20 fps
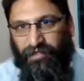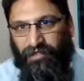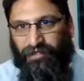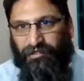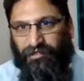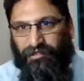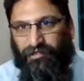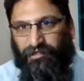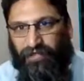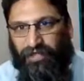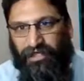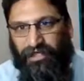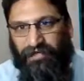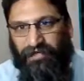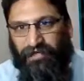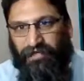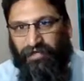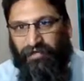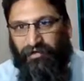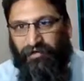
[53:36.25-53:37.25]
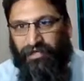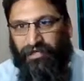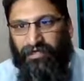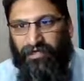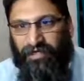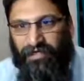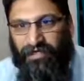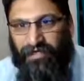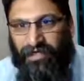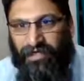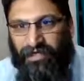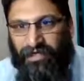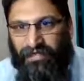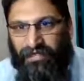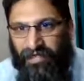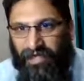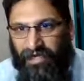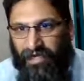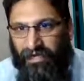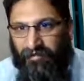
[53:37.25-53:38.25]
So please click on it at a later
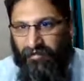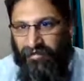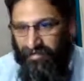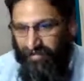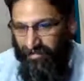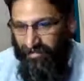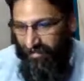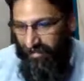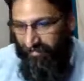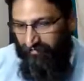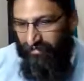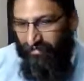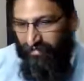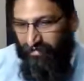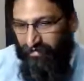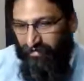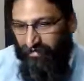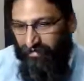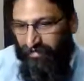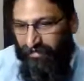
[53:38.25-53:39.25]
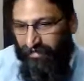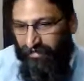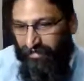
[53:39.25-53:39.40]
time and you can have a look.